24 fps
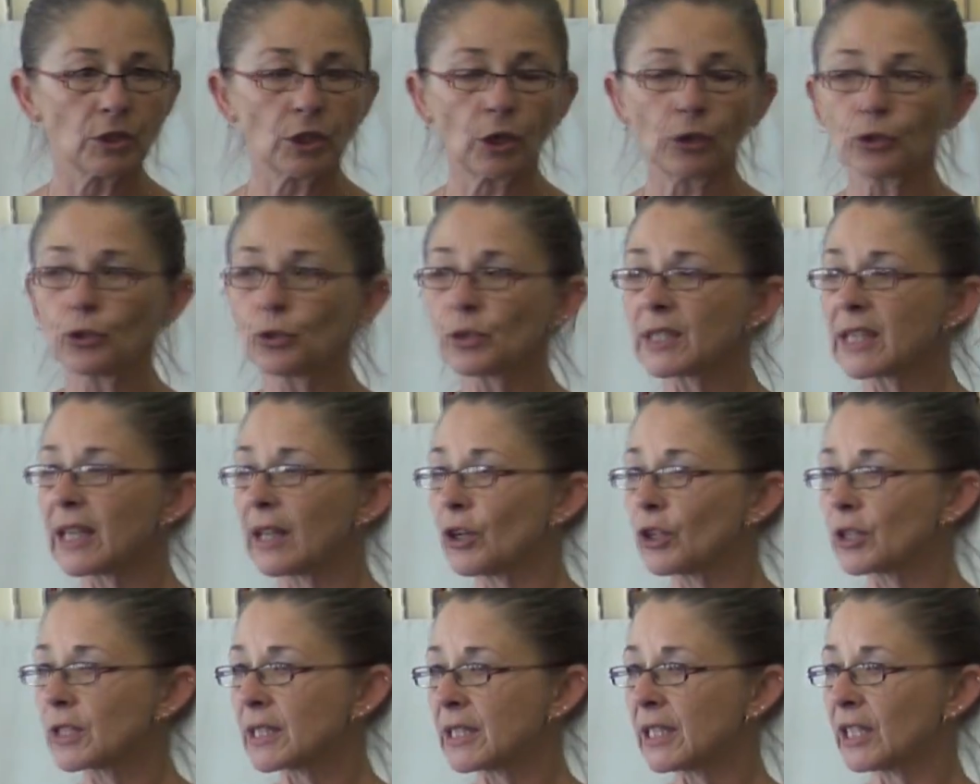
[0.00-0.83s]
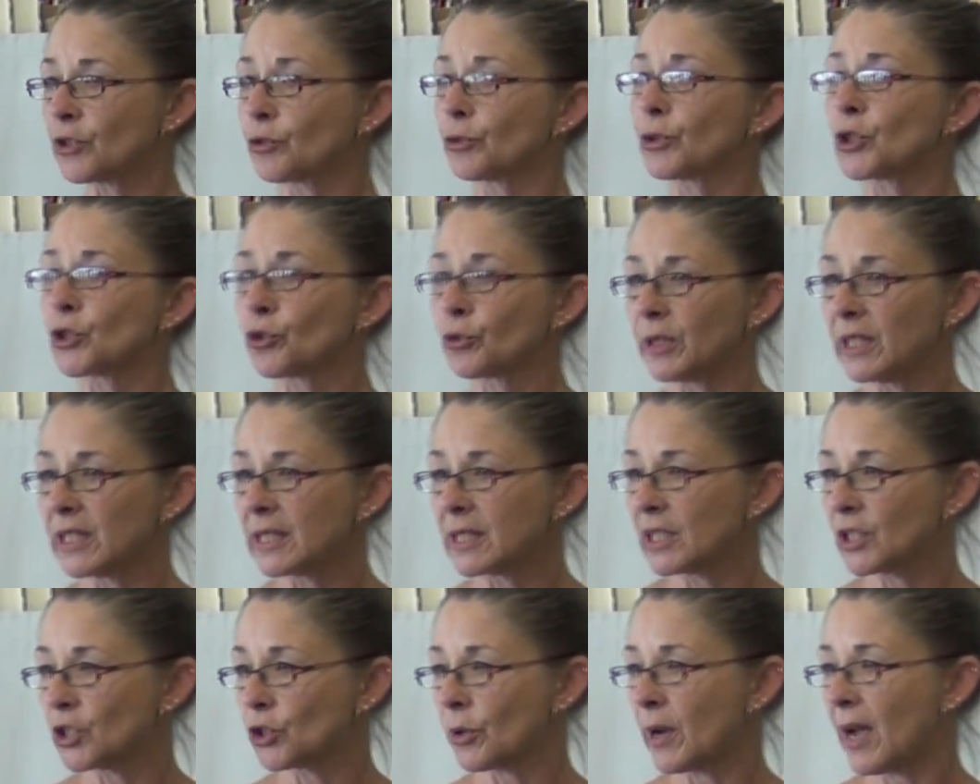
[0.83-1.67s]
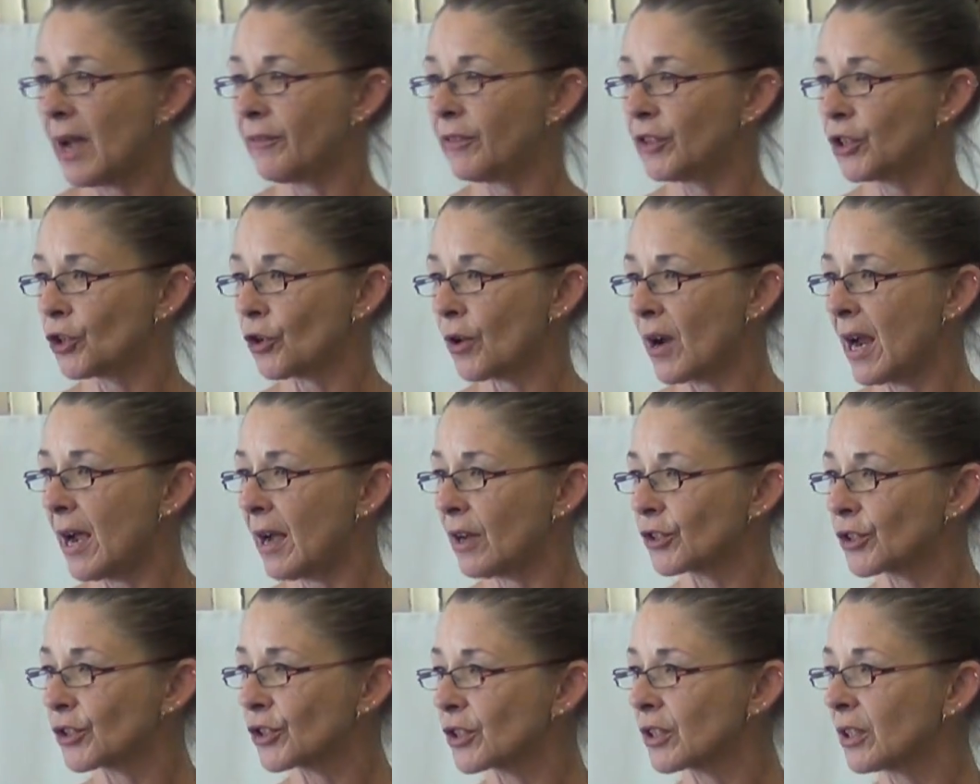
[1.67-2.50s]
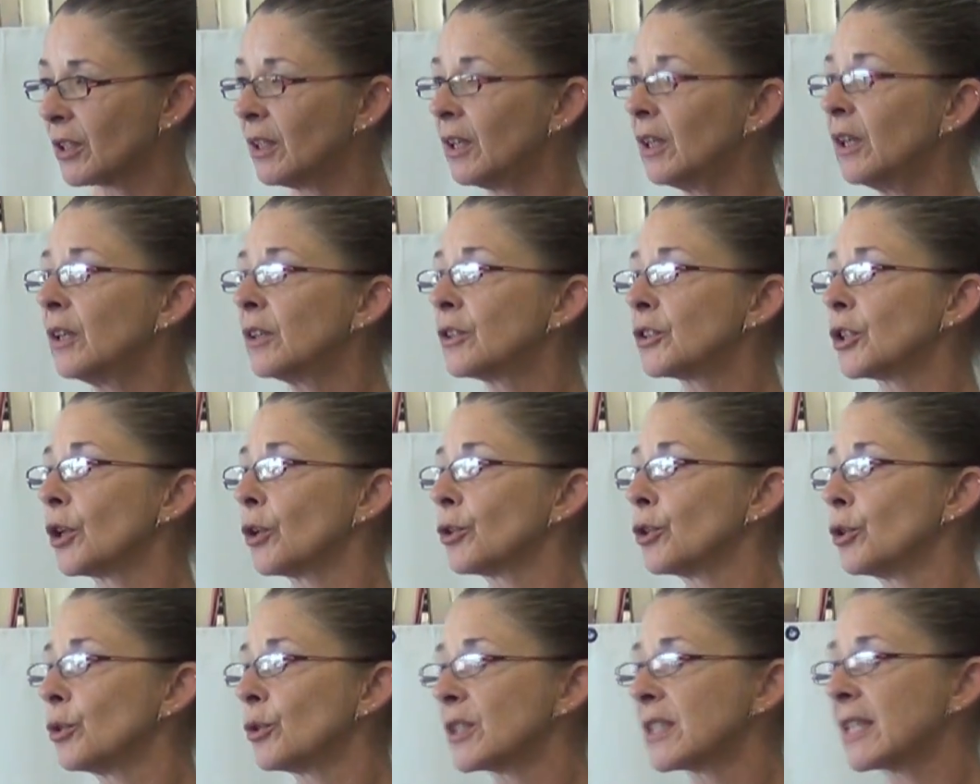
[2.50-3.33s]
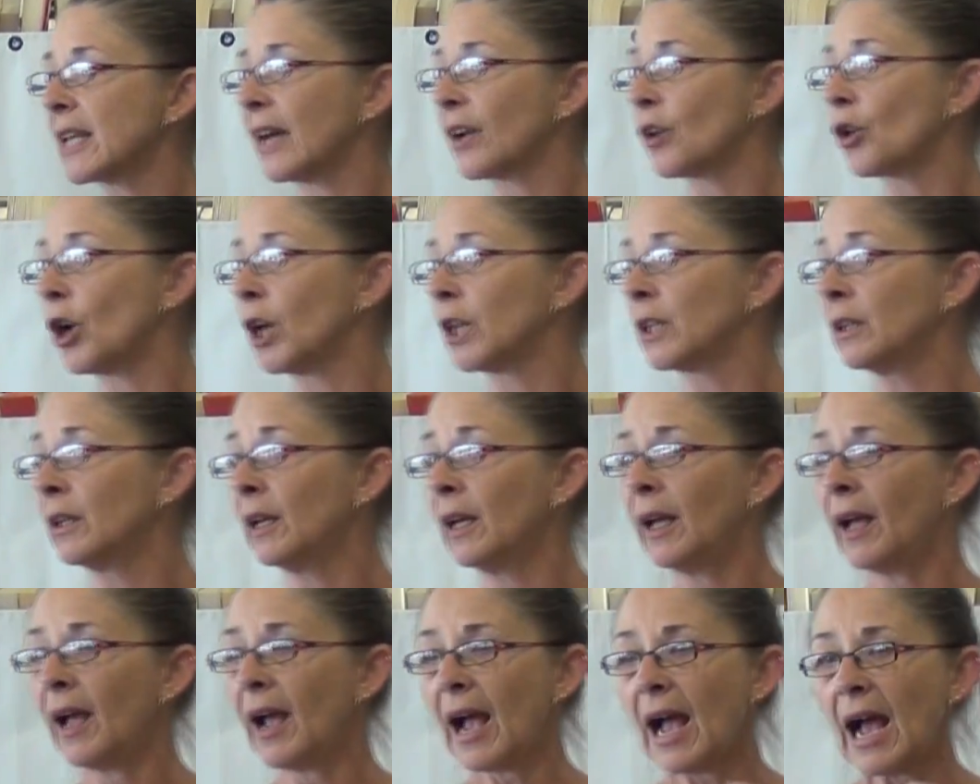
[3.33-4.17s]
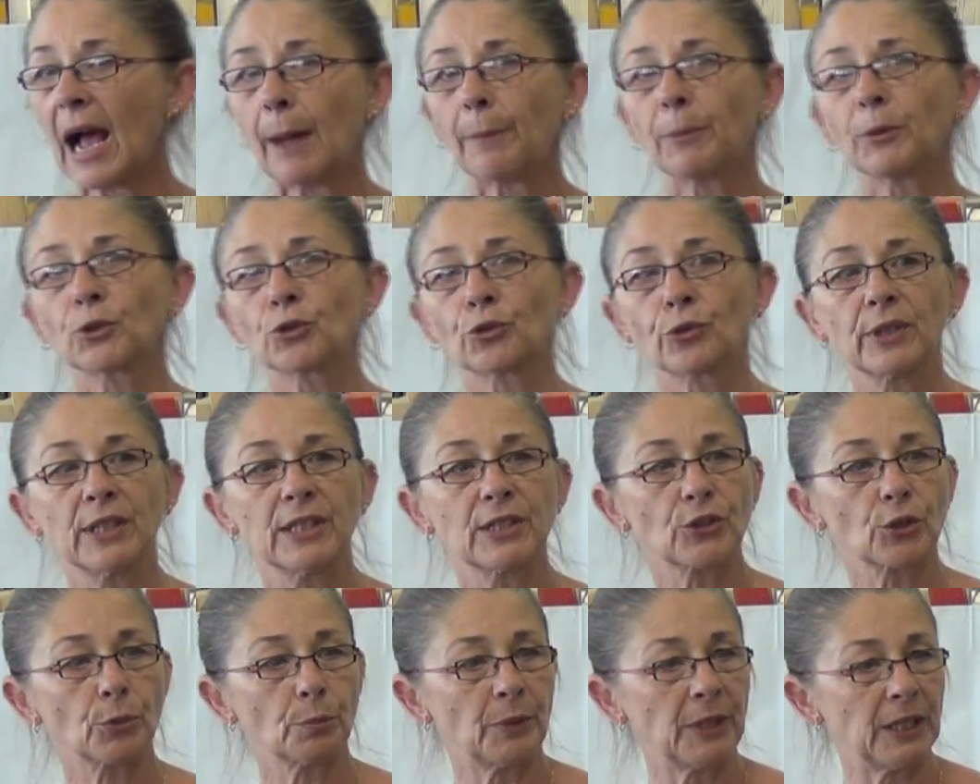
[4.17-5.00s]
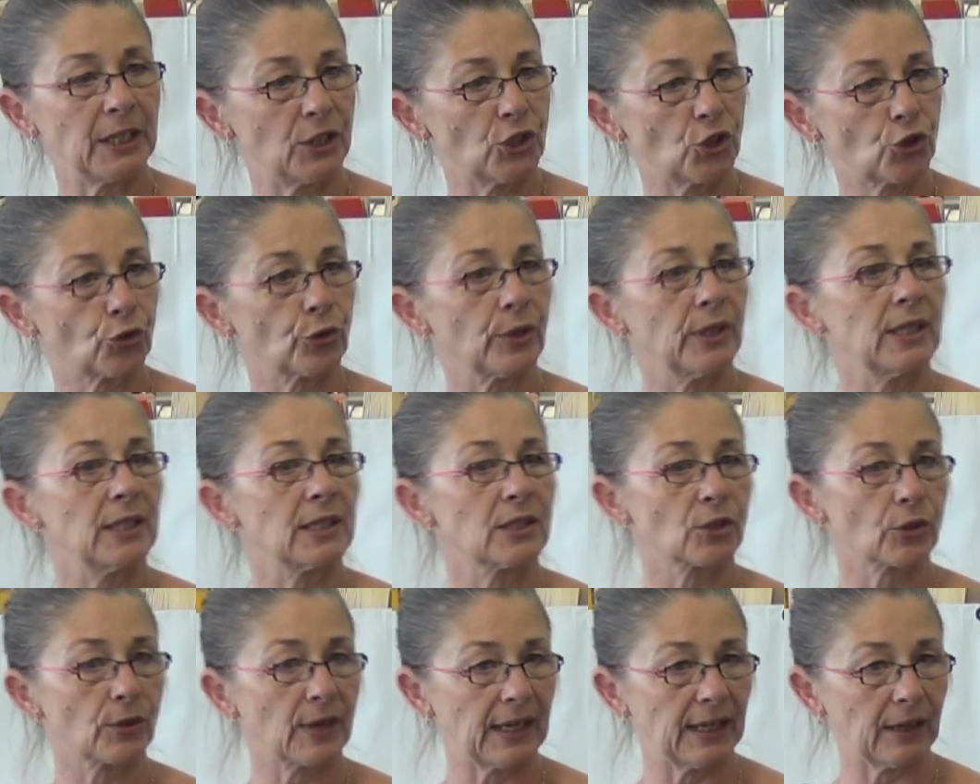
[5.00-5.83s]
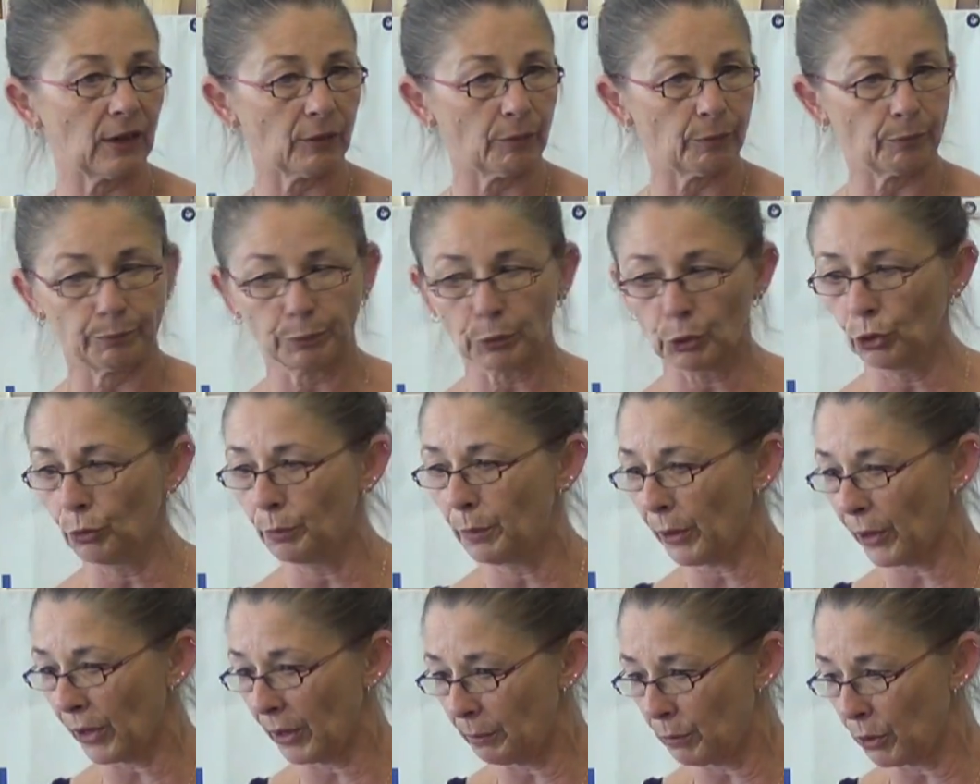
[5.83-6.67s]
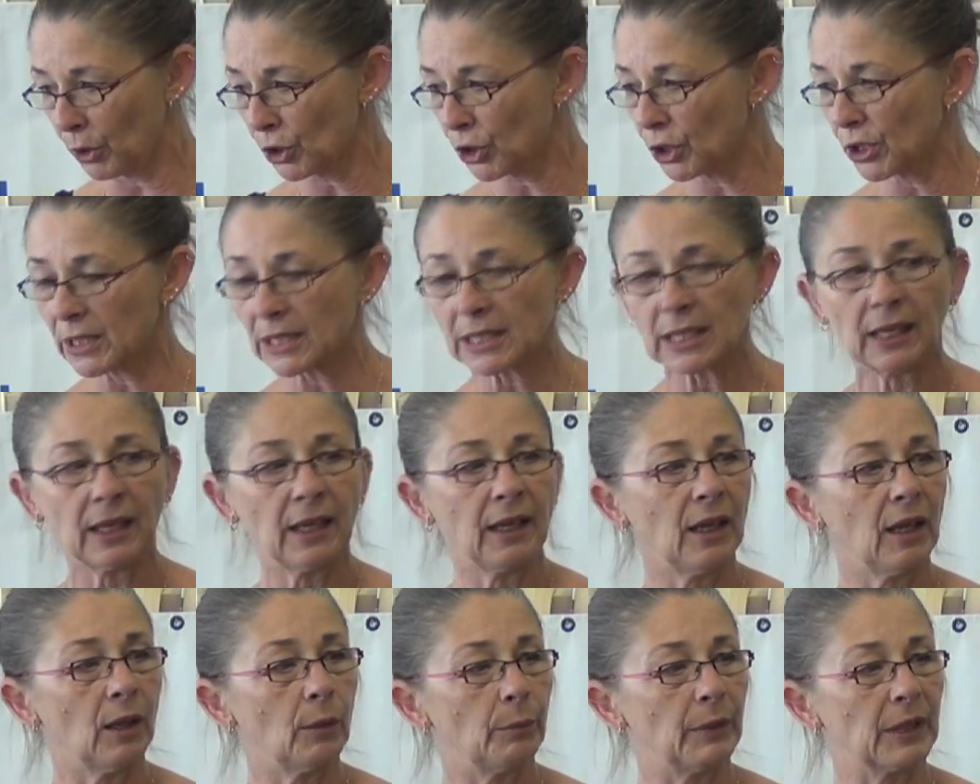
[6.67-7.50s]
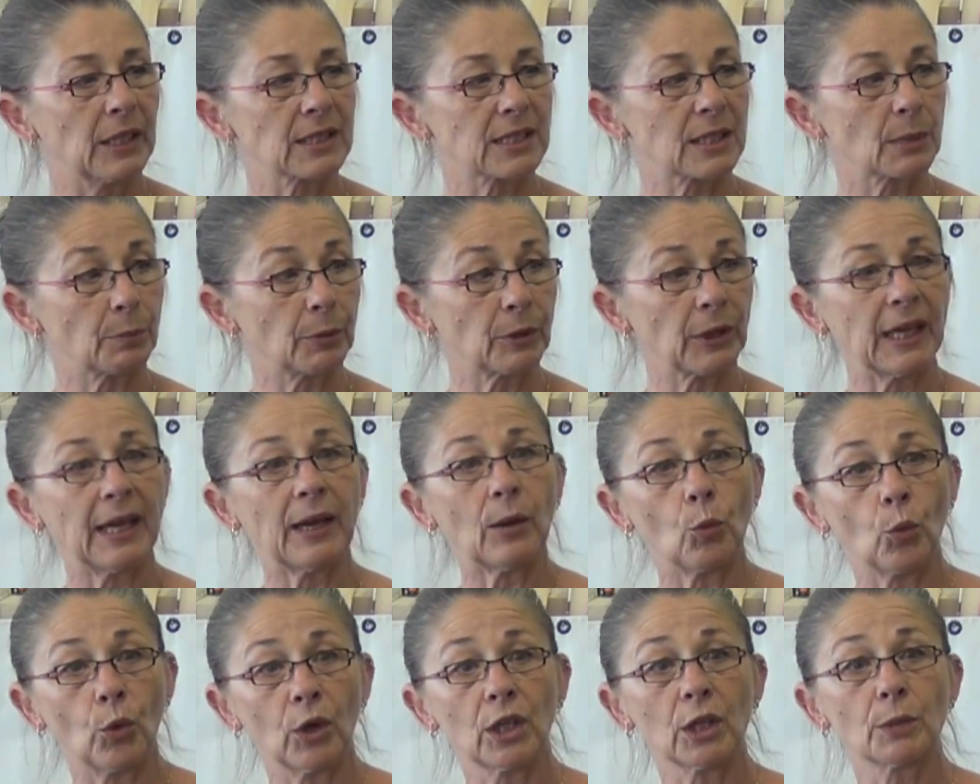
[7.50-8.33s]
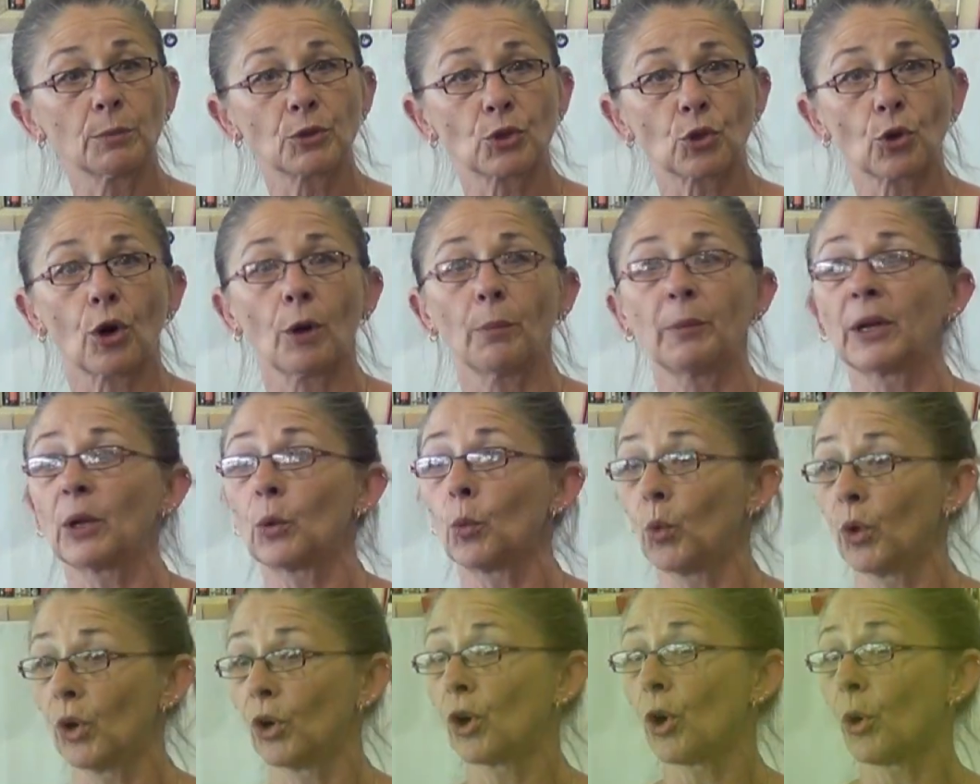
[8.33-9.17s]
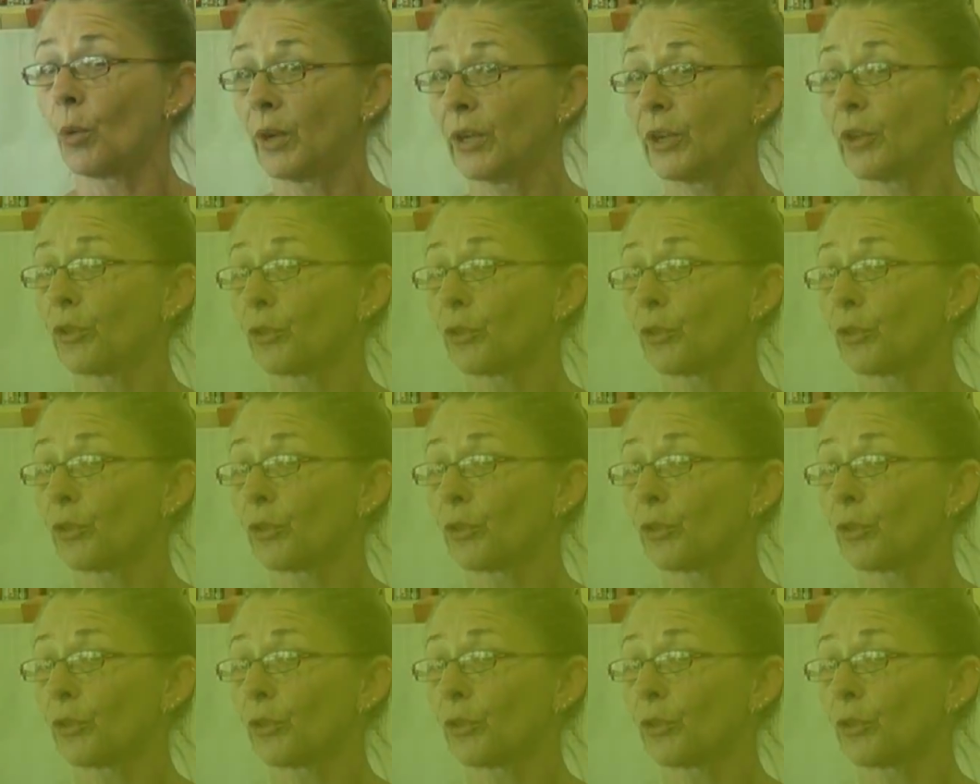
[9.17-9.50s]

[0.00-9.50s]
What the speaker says: Don't use that on citrus trees that you have in your house. Don't use that on apple trees or peach trees or any blueberry bushes, because the plant will absorb it, it will go